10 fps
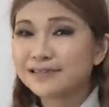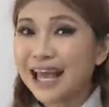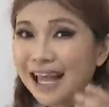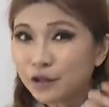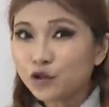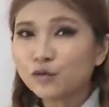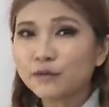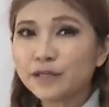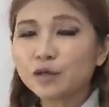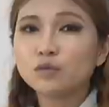that
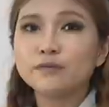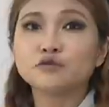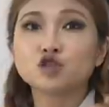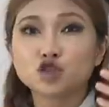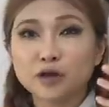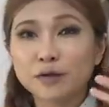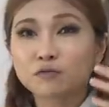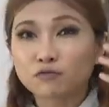UV will shine